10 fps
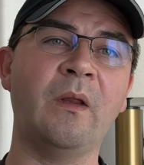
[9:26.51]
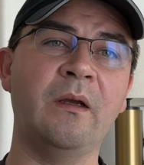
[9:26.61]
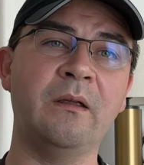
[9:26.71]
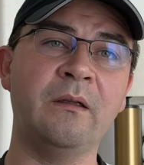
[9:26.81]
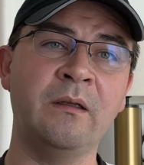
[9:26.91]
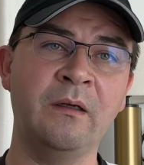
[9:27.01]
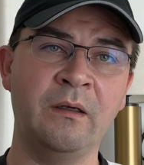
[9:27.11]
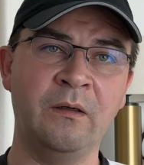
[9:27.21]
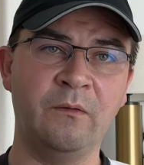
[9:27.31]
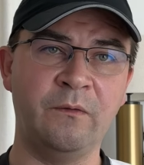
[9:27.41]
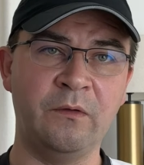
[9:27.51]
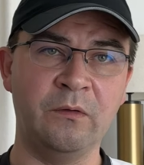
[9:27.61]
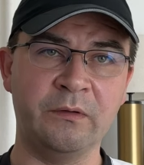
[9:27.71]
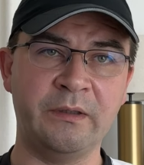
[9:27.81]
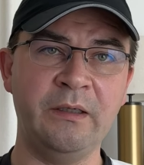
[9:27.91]
And
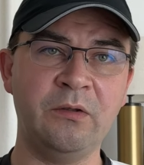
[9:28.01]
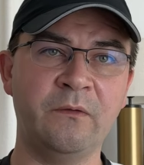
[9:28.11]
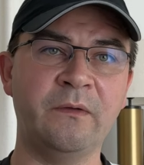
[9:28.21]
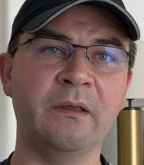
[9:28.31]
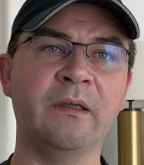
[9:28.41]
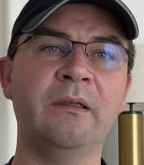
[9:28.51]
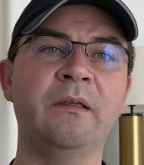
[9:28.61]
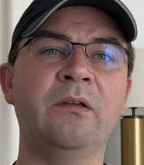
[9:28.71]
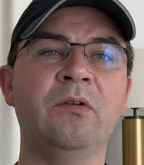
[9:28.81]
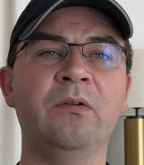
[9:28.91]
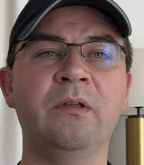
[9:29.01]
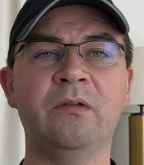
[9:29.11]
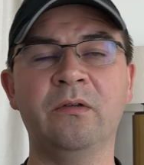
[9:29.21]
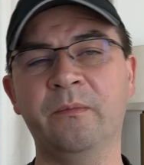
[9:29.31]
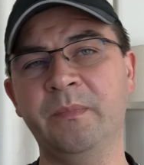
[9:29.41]
for takeoff and landing, you need
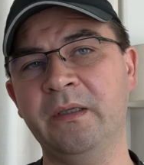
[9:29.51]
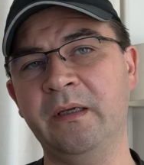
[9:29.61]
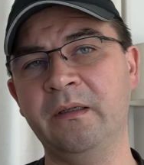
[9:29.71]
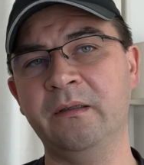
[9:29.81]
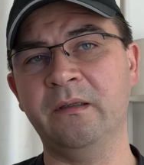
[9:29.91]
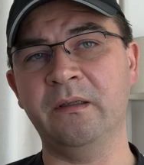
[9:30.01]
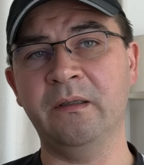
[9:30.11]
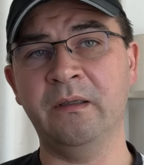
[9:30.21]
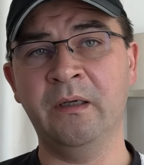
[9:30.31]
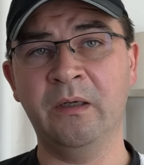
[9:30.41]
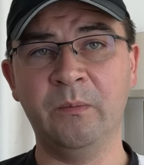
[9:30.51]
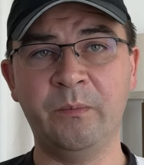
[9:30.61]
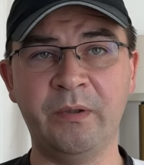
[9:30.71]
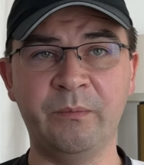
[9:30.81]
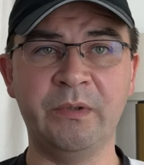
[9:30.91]
to obtain the
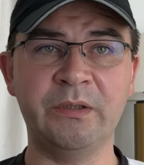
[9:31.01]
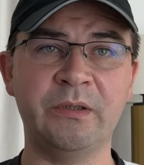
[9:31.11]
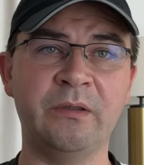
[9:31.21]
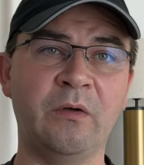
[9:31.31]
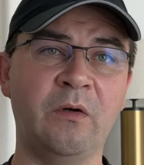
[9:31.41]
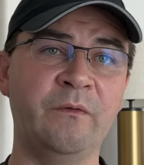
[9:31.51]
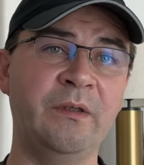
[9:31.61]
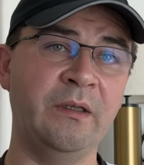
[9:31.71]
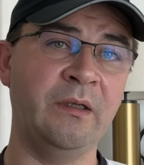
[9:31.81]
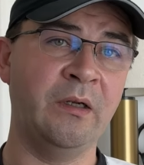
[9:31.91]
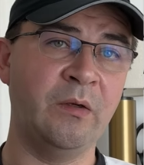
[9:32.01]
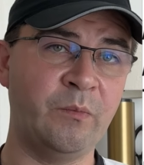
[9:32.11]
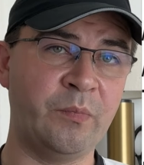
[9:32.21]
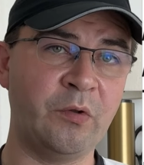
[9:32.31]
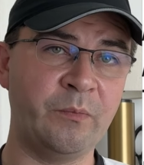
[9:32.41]
permission of the
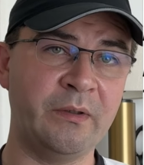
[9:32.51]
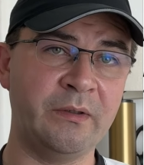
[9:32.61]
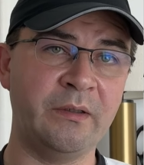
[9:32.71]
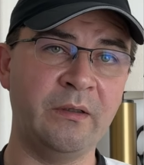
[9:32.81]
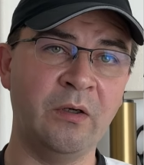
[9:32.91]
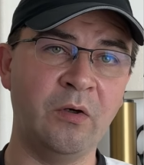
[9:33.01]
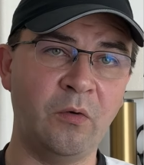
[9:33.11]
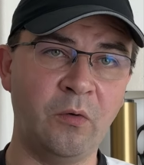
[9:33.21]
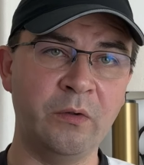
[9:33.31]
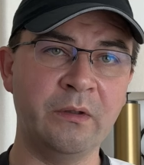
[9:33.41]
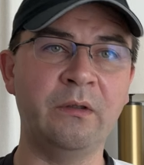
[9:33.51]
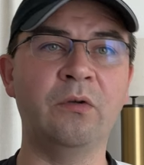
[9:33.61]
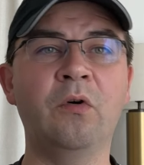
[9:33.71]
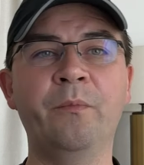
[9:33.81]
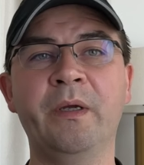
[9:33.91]
property owner
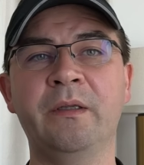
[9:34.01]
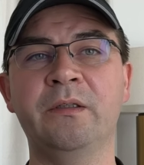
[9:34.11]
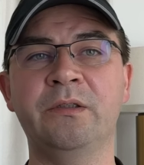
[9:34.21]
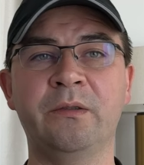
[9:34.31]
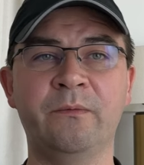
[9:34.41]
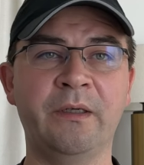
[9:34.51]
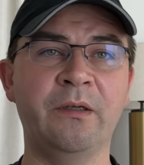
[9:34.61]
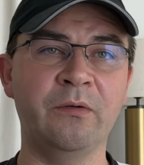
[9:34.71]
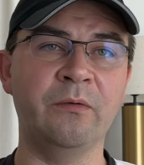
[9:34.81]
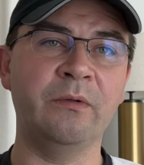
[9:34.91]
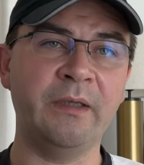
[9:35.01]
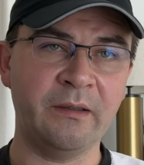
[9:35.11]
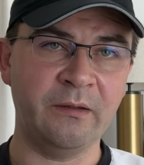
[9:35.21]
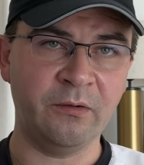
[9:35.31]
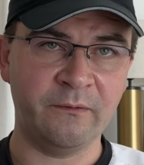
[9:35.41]
or manager where you're
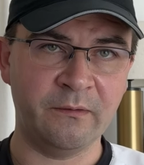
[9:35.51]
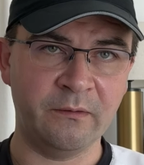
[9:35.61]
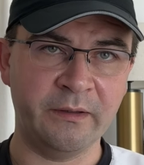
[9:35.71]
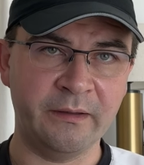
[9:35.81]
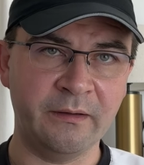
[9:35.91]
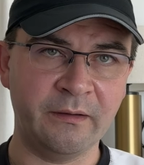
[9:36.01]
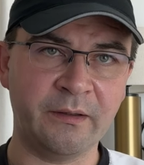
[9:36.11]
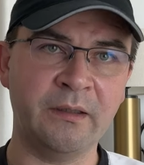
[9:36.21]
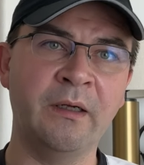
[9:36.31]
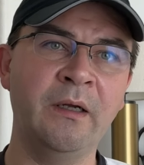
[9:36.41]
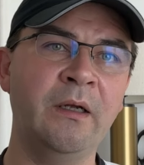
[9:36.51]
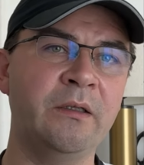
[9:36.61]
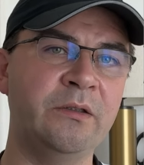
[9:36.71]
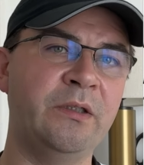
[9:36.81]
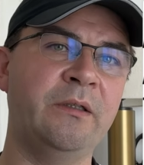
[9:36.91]
taking off or landing, right?
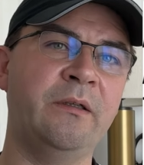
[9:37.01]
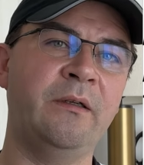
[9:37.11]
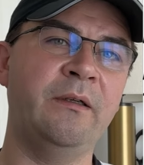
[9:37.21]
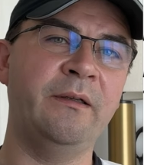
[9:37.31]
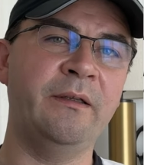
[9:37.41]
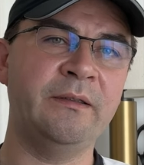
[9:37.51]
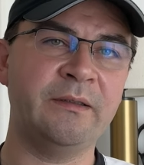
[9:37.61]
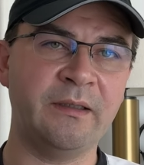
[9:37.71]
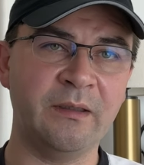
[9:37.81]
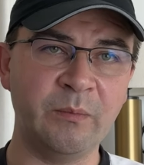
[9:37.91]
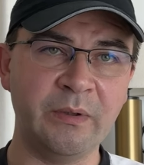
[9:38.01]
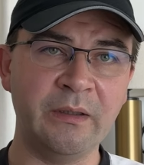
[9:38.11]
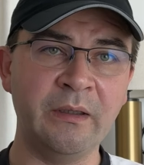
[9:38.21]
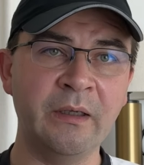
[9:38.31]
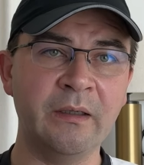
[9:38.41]
Generally, this can
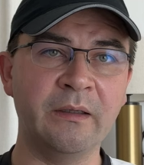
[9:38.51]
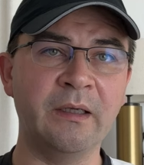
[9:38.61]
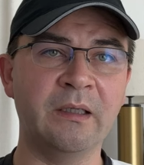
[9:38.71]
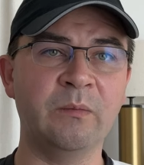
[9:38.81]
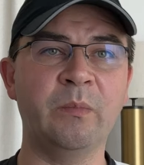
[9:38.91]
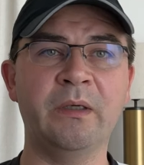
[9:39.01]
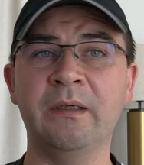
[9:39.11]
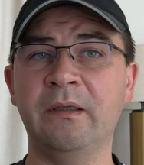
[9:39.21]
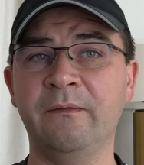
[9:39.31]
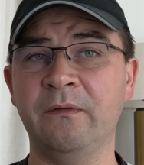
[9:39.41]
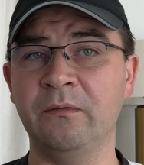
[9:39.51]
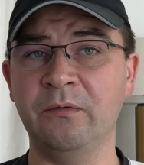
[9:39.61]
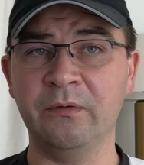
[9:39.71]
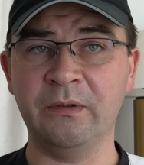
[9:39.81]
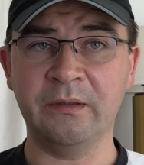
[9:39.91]
be done by, if you're
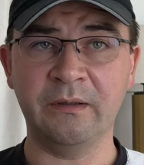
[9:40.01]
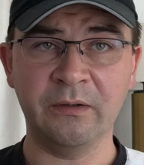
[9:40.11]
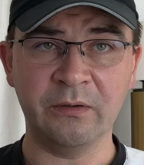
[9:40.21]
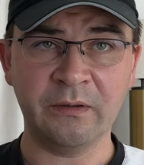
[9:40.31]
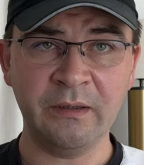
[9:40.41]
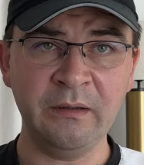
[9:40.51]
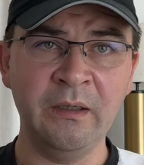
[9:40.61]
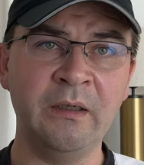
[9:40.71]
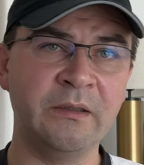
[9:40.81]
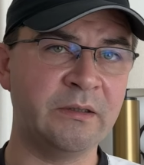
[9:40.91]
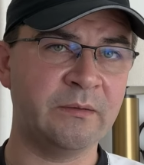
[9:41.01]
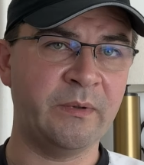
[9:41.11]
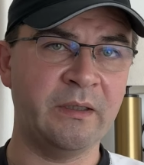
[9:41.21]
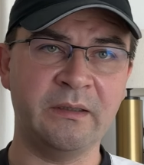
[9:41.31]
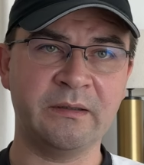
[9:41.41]
doing it in a hotel, just
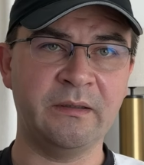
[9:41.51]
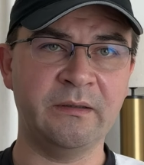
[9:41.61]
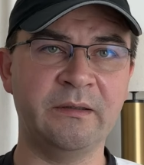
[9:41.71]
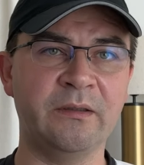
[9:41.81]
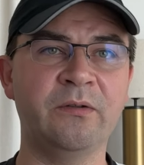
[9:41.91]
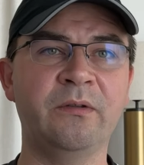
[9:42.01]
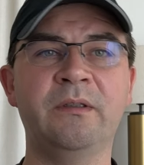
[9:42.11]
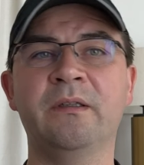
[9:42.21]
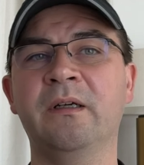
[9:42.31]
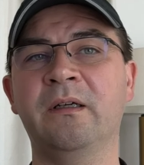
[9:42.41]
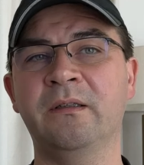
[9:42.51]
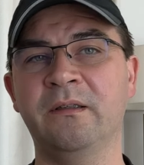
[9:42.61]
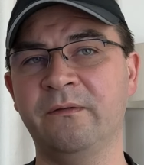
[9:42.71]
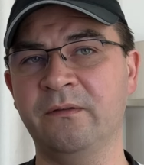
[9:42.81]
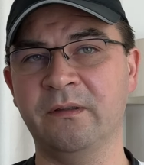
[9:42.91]
by asking a security guard
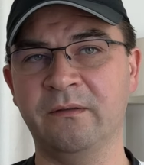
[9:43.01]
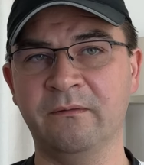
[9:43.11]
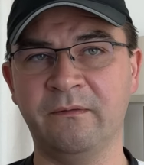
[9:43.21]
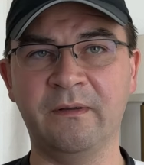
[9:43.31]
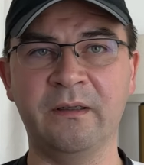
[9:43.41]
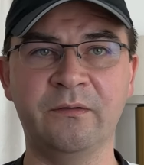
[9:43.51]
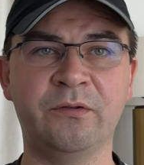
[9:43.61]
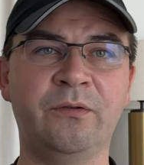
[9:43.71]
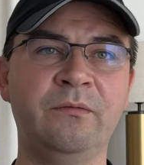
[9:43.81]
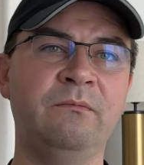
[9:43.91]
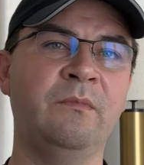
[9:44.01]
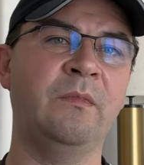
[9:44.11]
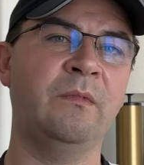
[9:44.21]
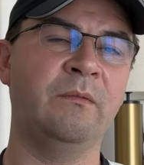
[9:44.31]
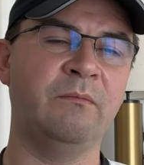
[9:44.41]
if you can fly a drone,
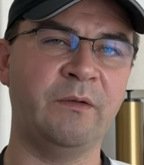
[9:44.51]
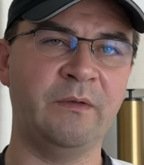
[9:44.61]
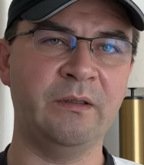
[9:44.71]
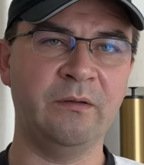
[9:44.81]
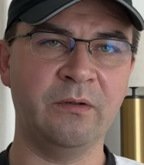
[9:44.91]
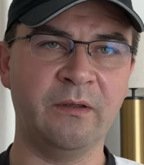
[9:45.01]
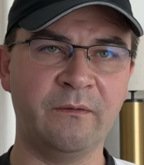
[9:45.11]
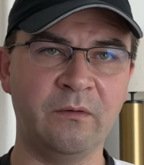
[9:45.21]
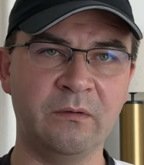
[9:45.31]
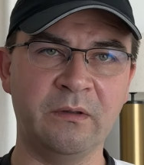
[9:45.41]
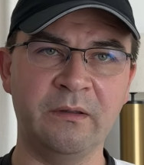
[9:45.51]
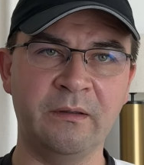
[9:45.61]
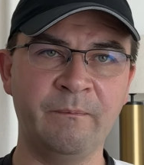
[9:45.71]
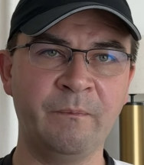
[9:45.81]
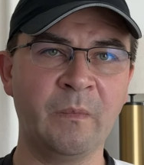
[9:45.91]
providing you have all
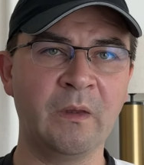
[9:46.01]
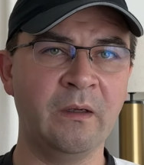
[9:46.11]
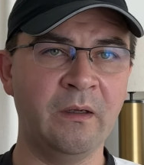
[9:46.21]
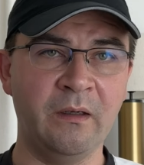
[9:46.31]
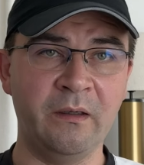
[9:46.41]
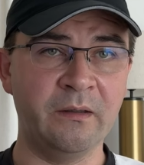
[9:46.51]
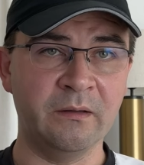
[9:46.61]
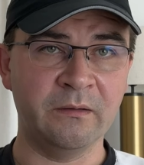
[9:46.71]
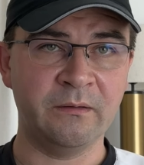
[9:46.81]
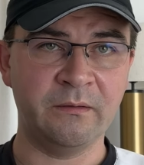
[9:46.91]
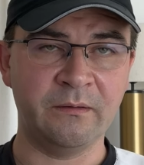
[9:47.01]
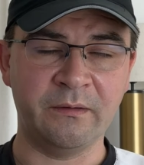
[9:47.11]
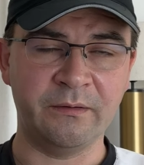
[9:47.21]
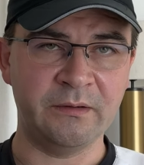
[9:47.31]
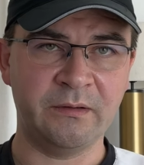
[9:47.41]
the legal
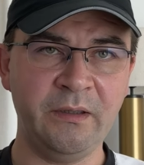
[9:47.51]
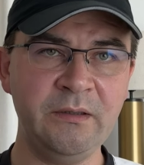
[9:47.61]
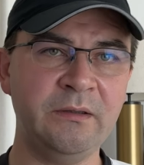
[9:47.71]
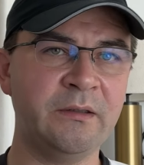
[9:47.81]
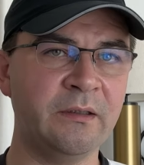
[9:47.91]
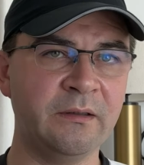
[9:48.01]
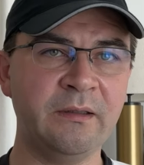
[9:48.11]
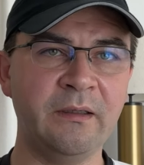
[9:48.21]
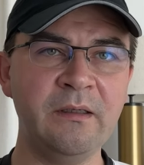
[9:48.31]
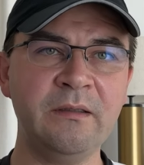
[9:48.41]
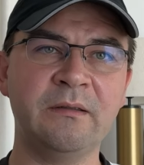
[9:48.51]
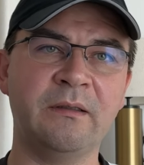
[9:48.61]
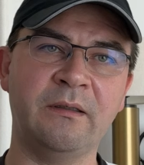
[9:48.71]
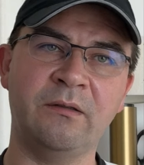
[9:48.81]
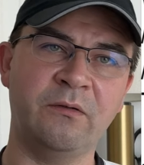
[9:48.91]
registrations. He'll say yes,
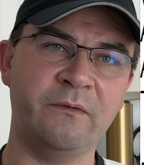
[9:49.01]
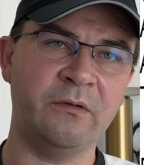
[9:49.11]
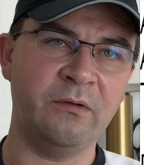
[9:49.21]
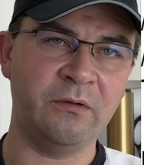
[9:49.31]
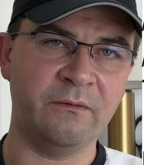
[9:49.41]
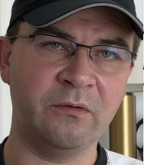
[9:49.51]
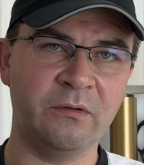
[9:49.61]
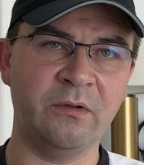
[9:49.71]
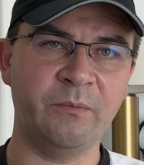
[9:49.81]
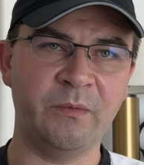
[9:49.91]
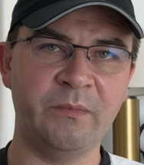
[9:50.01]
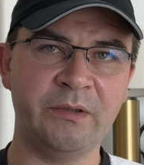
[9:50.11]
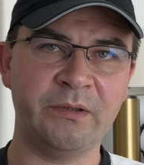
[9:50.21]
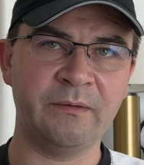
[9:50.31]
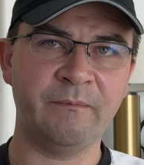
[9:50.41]
and off you go, you've got your
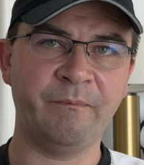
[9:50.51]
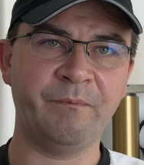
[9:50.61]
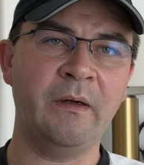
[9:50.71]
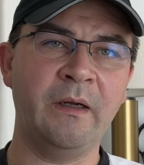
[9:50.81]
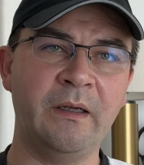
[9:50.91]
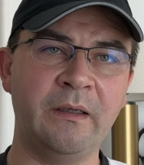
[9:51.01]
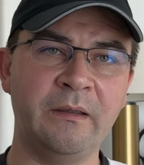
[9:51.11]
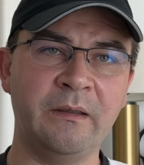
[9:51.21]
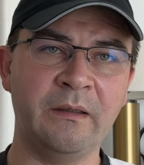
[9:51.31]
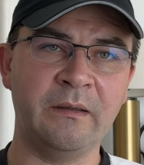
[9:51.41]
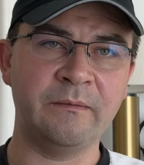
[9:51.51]
permission. And